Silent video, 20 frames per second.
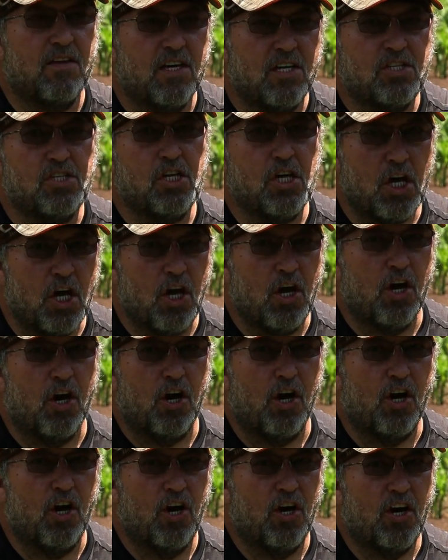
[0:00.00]
this
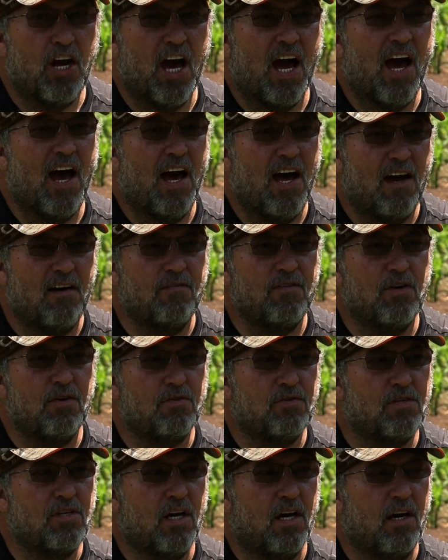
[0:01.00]
year, now I have
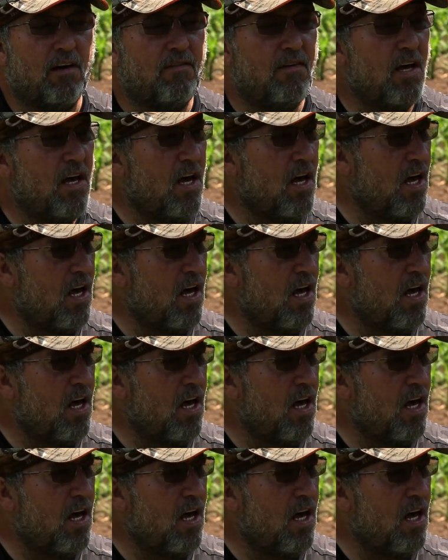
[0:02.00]
used stuff,